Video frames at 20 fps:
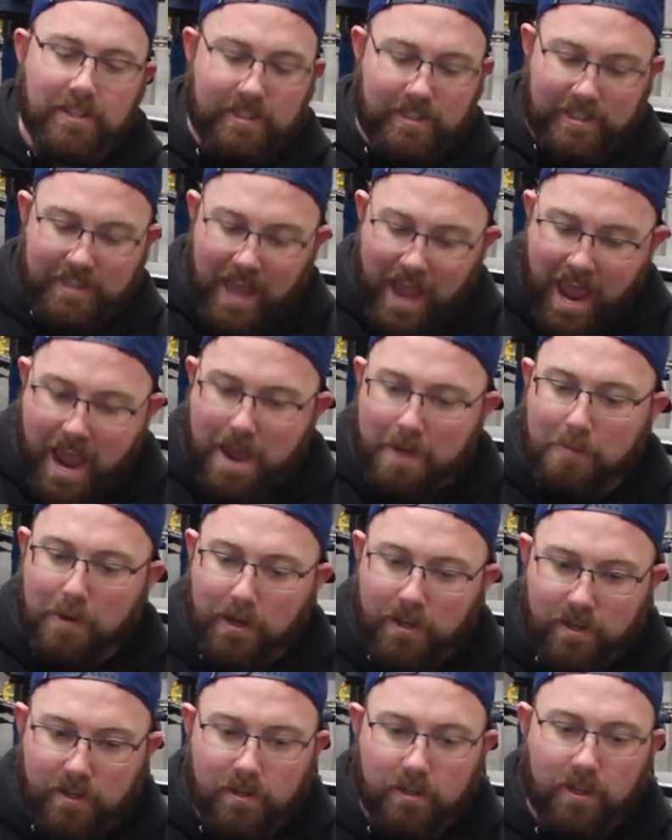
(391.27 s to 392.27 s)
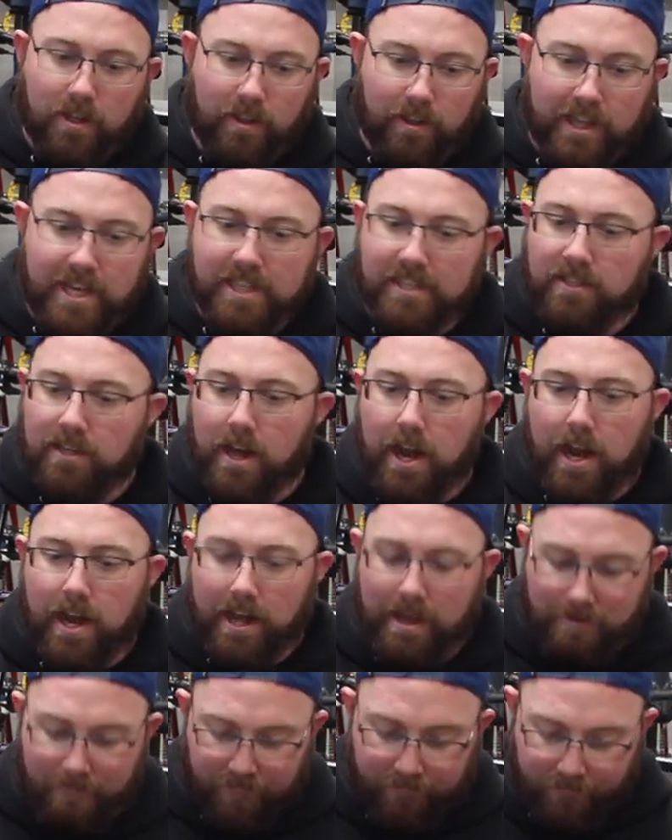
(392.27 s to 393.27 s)
same cleats on
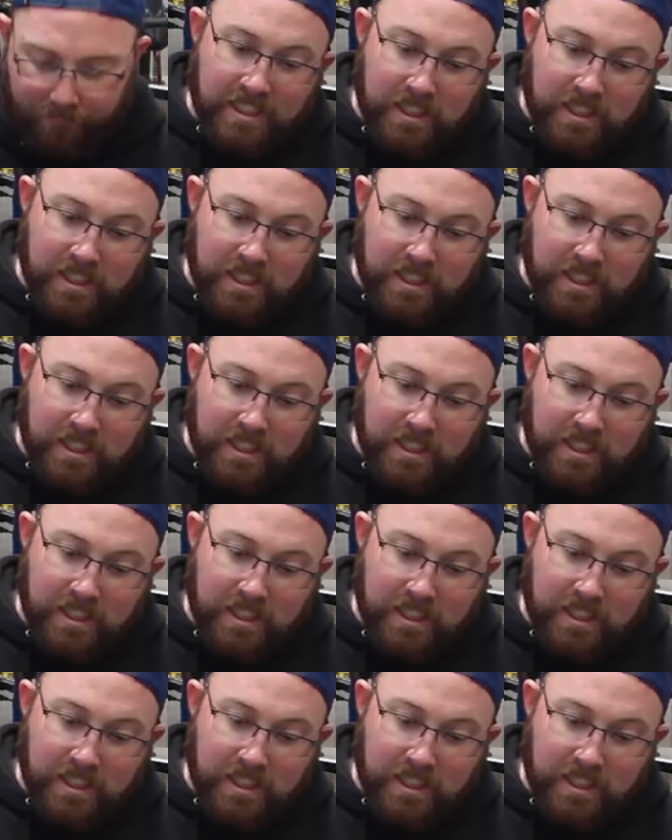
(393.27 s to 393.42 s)
them.